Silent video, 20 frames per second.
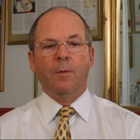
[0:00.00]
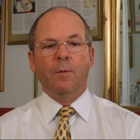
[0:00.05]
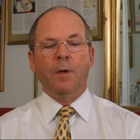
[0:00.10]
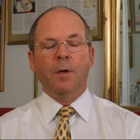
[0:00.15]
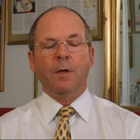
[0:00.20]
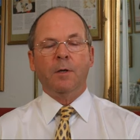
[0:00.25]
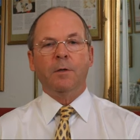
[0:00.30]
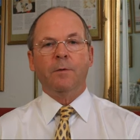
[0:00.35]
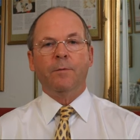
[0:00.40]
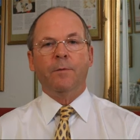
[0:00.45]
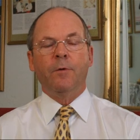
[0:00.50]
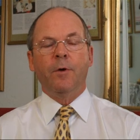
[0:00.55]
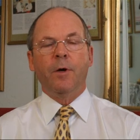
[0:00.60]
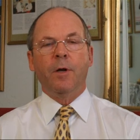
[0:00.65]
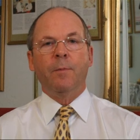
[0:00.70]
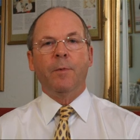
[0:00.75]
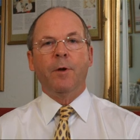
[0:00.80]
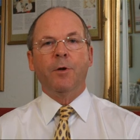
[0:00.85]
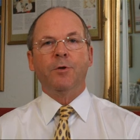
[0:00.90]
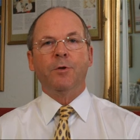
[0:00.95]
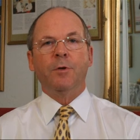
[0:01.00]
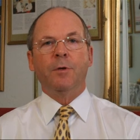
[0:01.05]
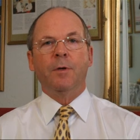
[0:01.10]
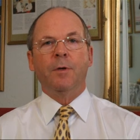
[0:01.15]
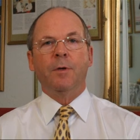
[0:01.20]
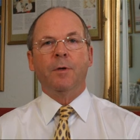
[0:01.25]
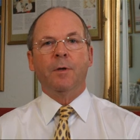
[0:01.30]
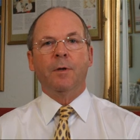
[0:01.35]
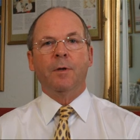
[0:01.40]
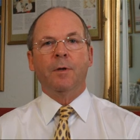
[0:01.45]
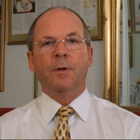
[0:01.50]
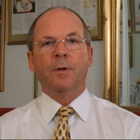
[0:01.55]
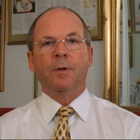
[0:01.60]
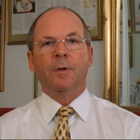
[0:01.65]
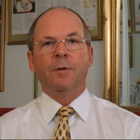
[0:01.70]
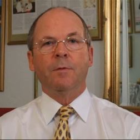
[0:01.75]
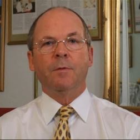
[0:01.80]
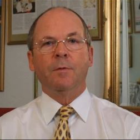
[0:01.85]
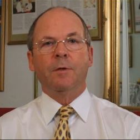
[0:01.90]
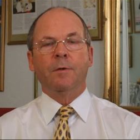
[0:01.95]
Well, as I've already mentioned, uh,
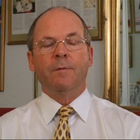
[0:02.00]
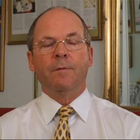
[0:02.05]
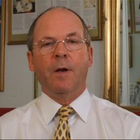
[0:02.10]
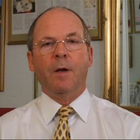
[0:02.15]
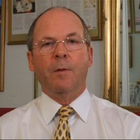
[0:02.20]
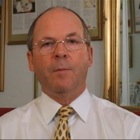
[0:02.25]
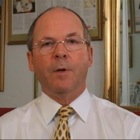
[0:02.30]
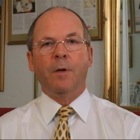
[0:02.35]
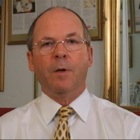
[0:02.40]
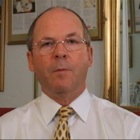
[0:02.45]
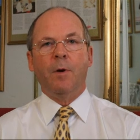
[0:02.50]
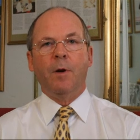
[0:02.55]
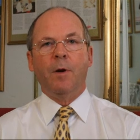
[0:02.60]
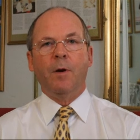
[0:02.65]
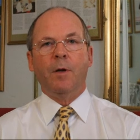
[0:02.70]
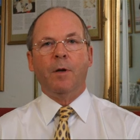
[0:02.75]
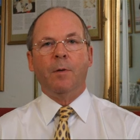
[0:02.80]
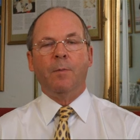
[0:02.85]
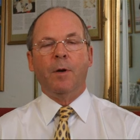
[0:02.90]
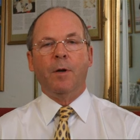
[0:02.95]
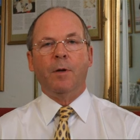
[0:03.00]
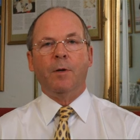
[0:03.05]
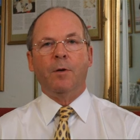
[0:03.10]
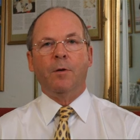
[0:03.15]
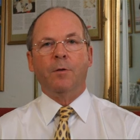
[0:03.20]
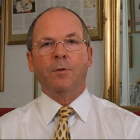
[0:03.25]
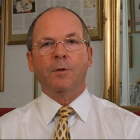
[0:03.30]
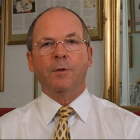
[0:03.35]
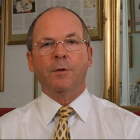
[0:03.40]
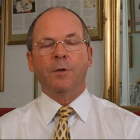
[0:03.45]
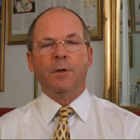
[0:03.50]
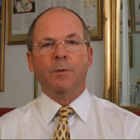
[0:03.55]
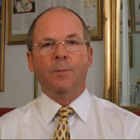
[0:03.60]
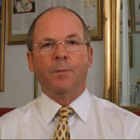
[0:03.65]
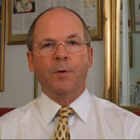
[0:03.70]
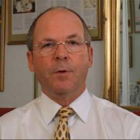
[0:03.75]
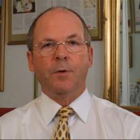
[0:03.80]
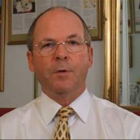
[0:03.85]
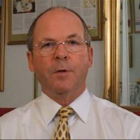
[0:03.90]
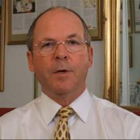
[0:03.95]
this was developed in America by doctors and
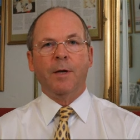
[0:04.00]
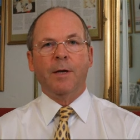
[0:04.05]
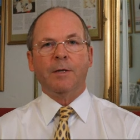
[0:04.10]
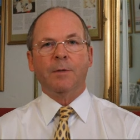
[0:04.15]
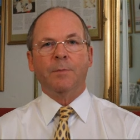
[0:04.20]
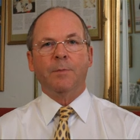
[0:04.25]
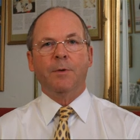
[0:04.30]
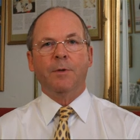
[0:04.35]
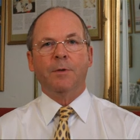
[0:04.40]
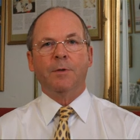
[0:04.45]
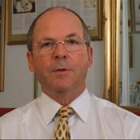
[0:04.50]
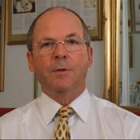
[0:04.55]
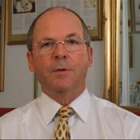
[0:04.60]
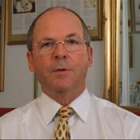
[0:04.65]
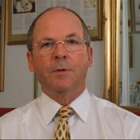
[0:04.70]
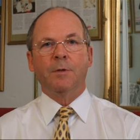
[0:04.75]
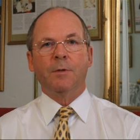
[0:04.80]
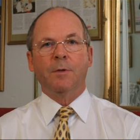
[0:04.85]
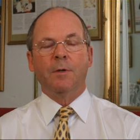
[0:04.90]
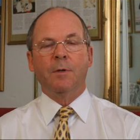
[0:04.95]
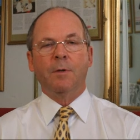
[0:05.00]
computer experts.